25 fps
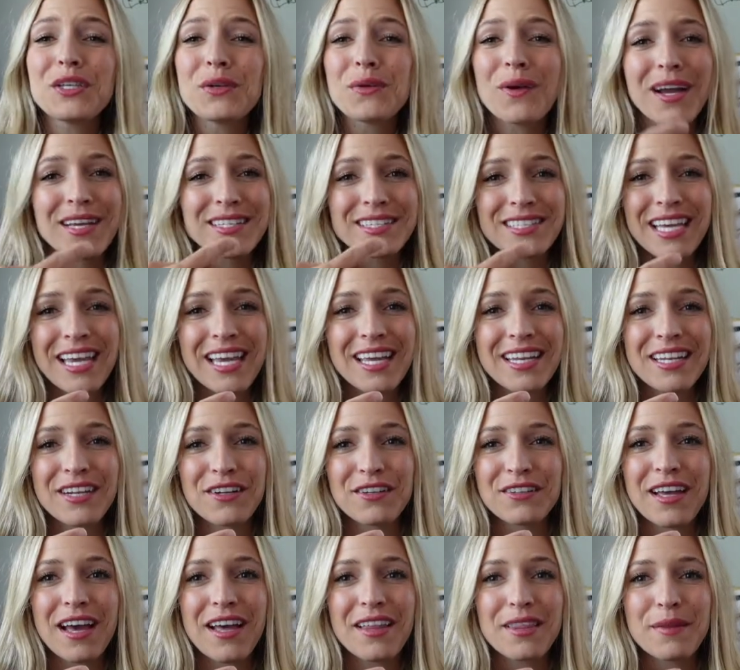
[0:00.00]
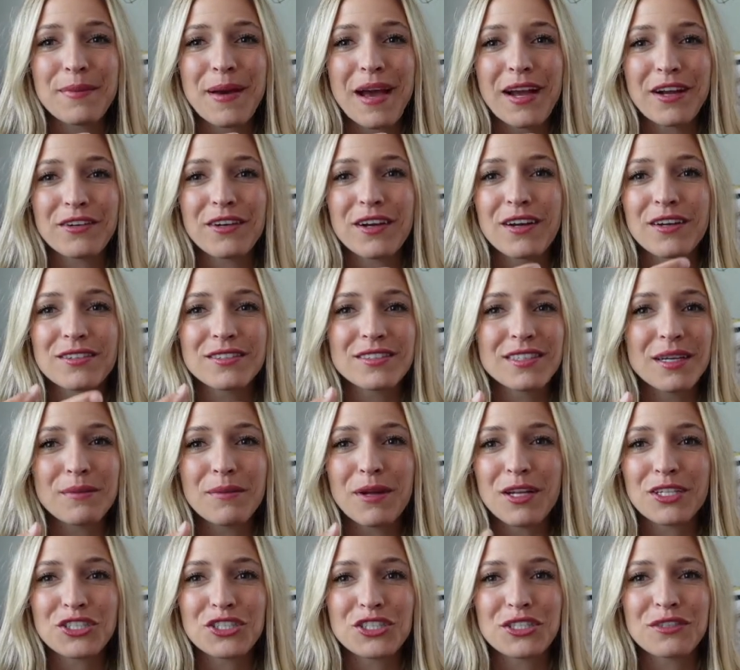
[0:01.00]
you guys can't hear that in the background. I'm
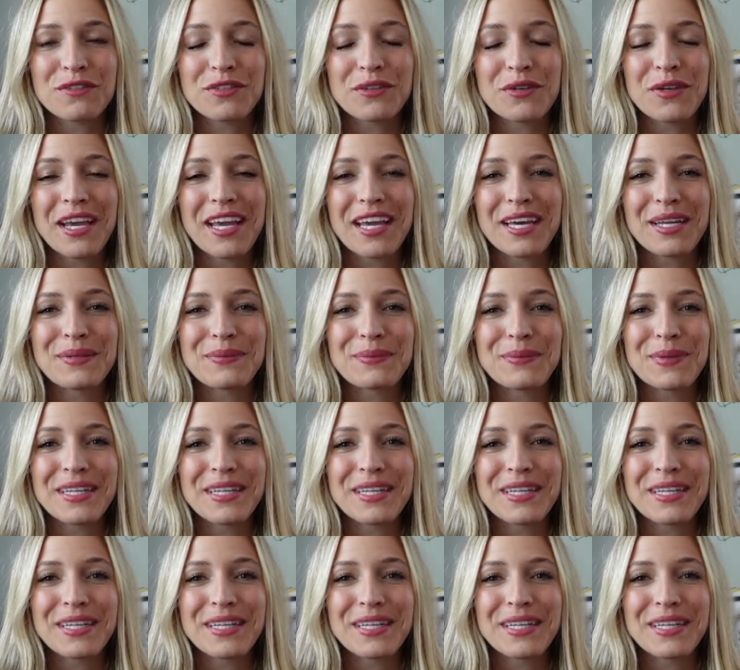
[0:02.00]
not sure if you can,